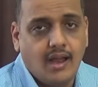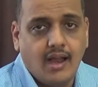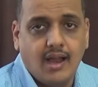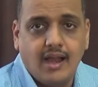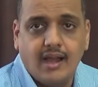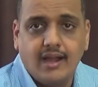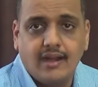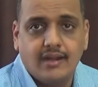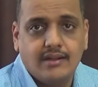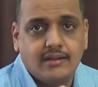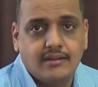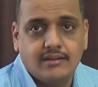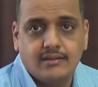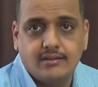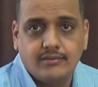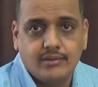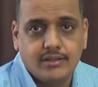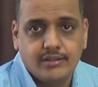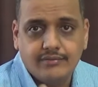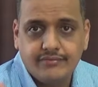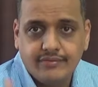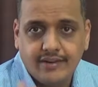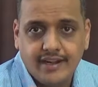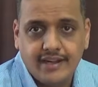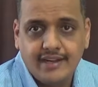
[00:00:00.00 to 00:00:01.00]
and
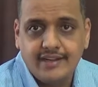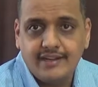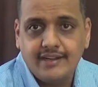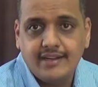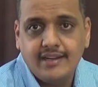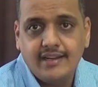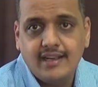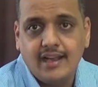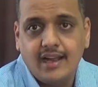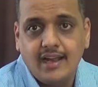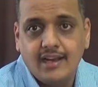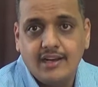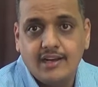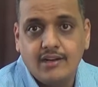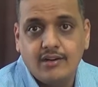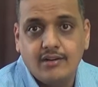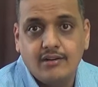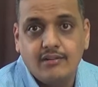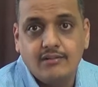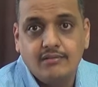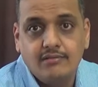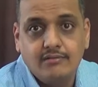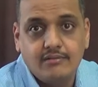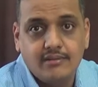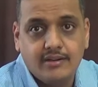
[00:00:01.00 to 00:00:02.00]
one fine day I
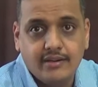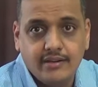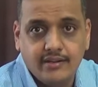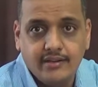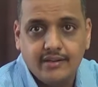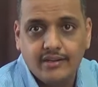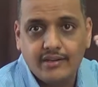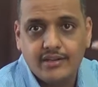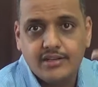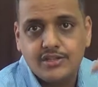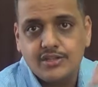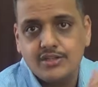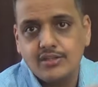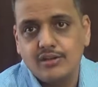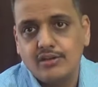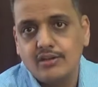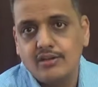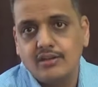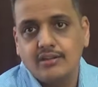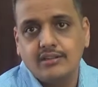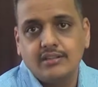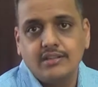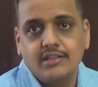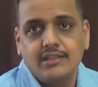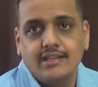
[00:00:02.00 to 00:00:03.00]
clearly
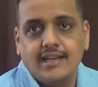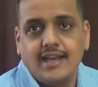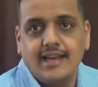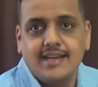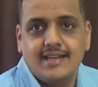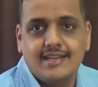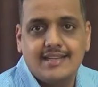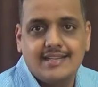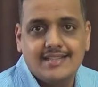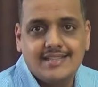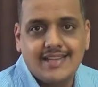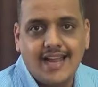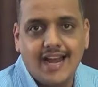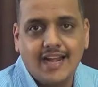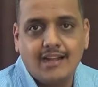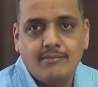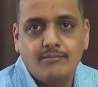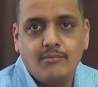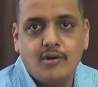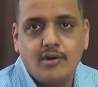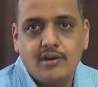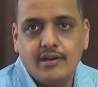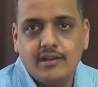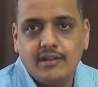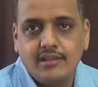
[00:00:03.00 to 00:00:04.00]
saw the exact
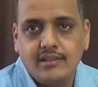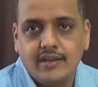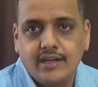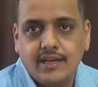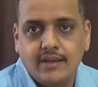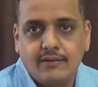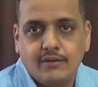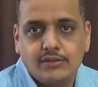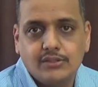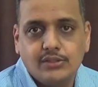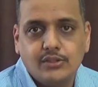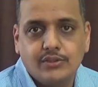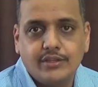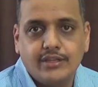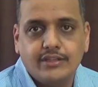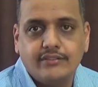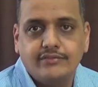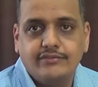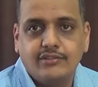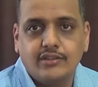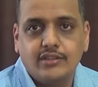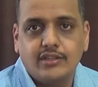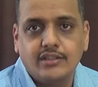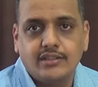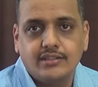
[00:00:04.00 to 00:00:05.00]
model that I was looking
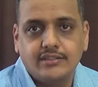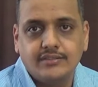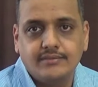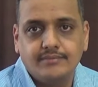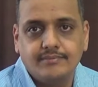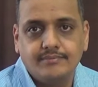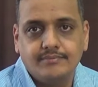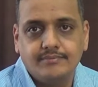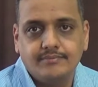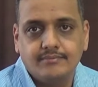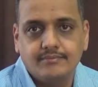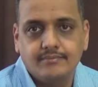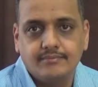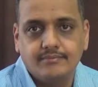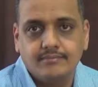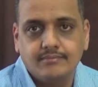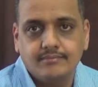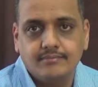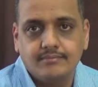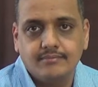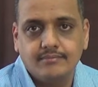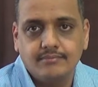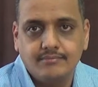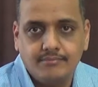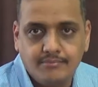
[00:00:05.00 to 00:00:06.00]
for.
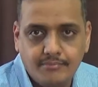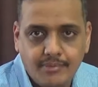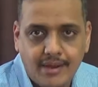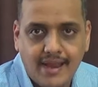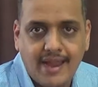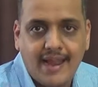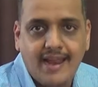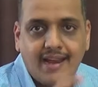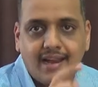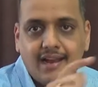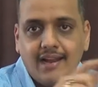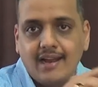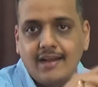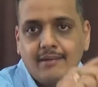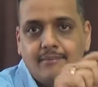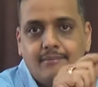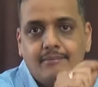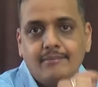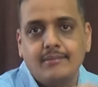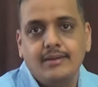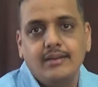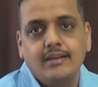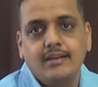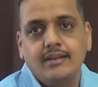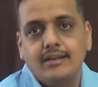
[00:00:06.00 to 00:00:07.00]
Bang! I
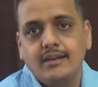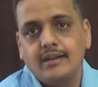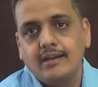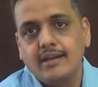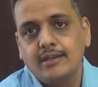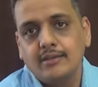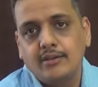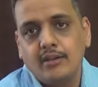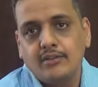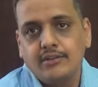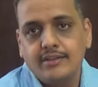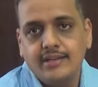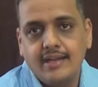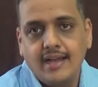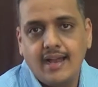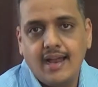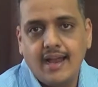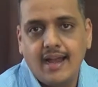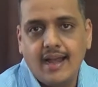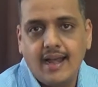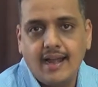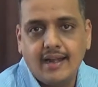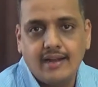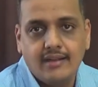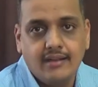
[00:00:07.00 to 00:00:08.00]
clicked on the
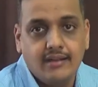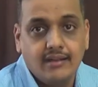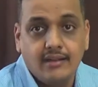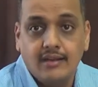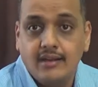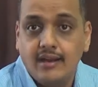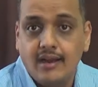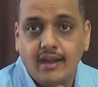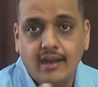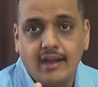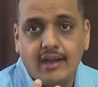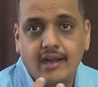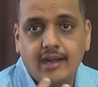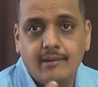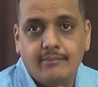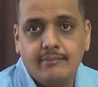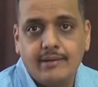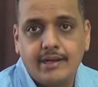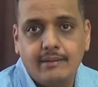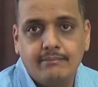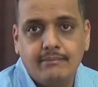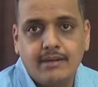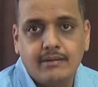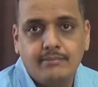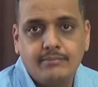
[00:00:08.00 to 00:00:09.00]
ad and
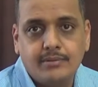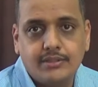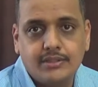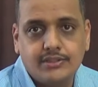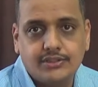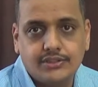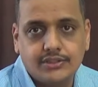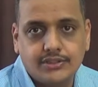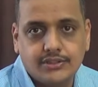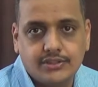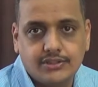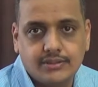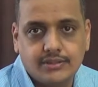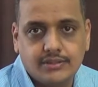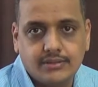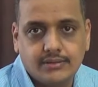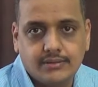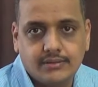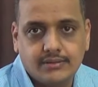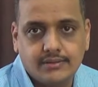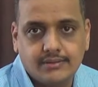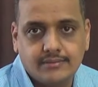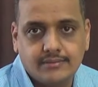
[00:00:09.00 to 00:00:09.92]
made my purchase.